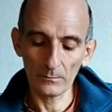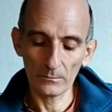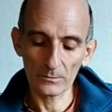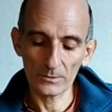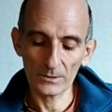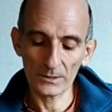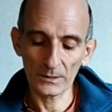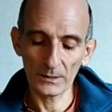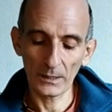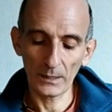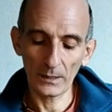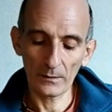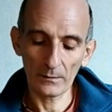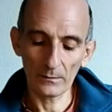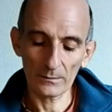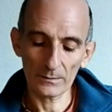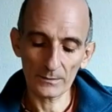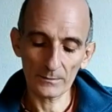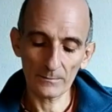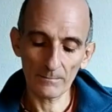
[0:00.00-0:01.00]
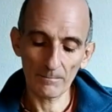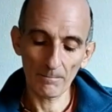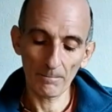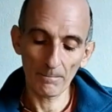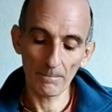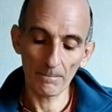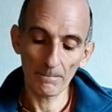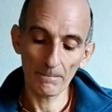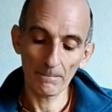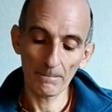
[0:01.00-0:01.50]
snails.
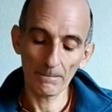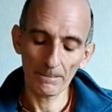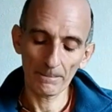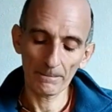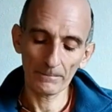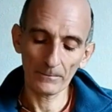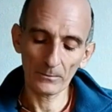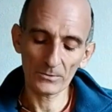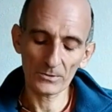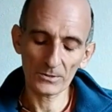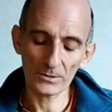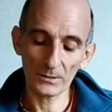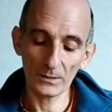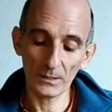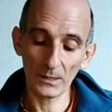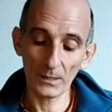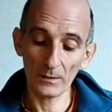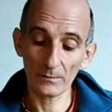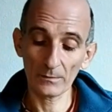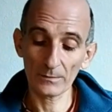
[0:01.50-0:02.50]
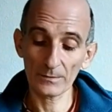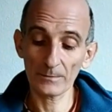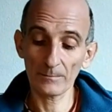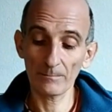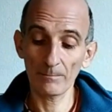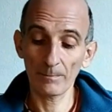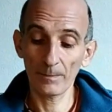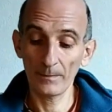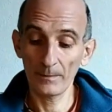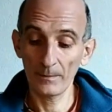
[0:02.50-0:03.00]
Not snails.
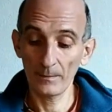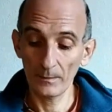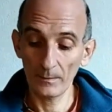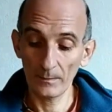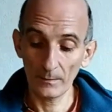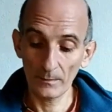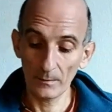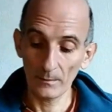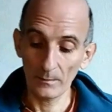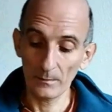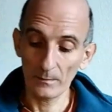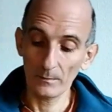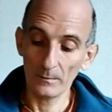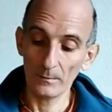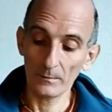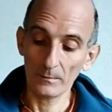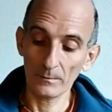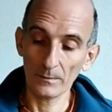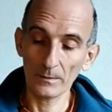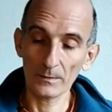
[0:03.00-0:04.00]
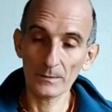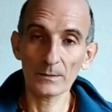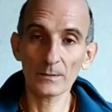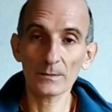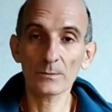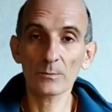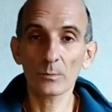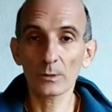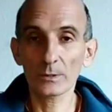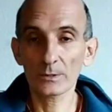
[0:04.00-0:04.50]
This
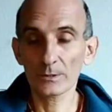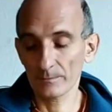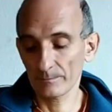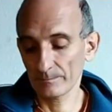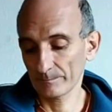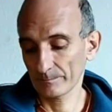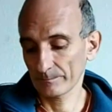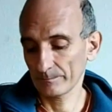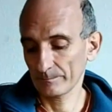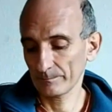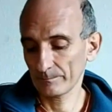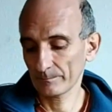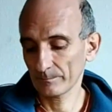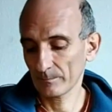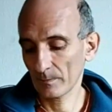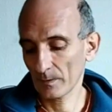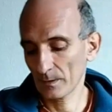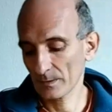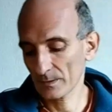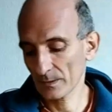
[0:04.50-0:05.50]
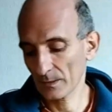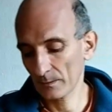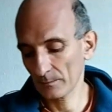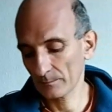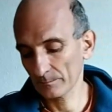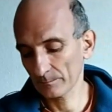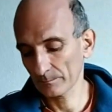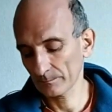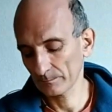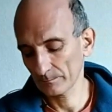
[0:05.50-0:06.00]
is what? These
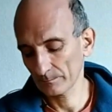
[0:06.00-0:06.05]
are